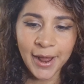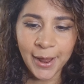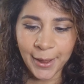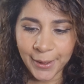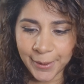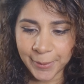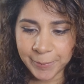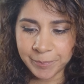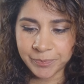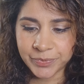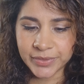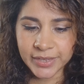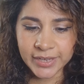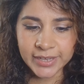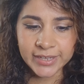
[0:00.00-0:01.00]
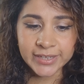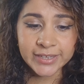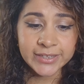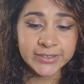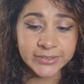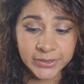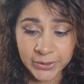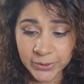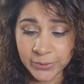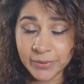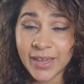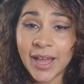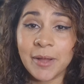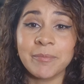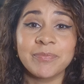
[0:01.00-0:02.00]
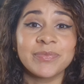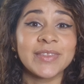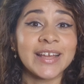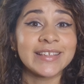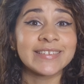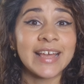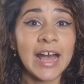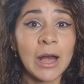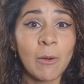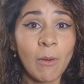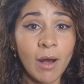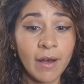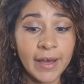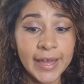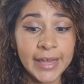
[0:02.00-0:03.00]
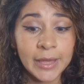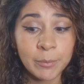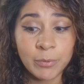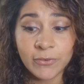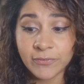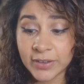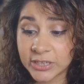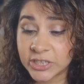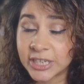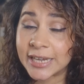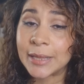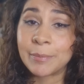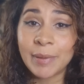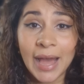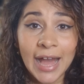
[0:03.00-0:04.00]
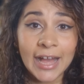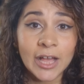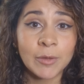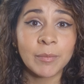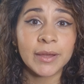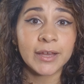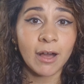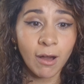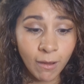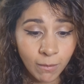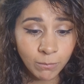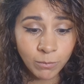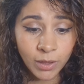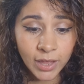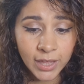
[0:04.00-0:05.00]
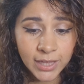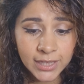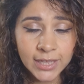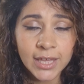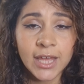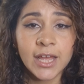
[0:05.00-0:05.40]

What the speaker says: So yeah, that's how I professionally pack my artwork.